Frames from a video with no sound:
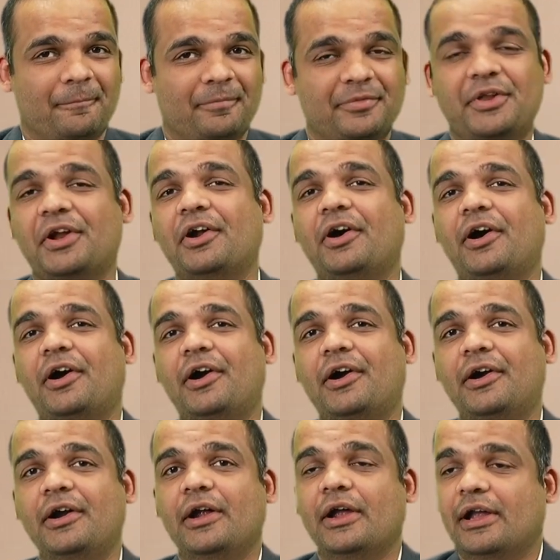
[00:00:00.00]
There
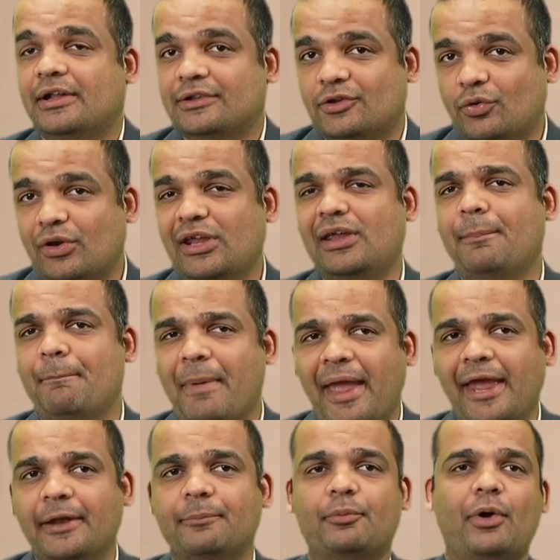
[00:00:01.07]
are three
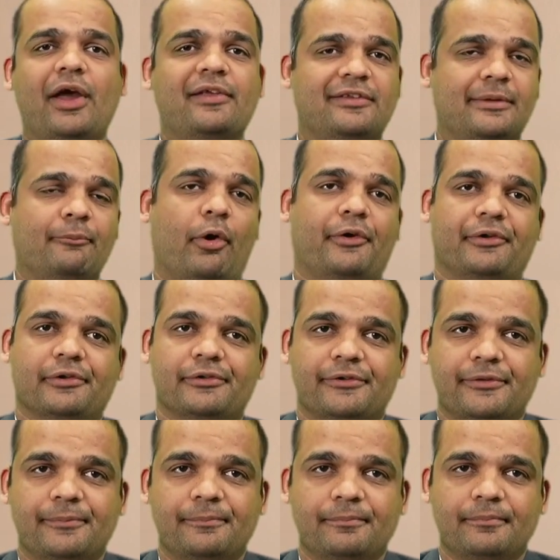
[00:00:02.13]
main pricing models.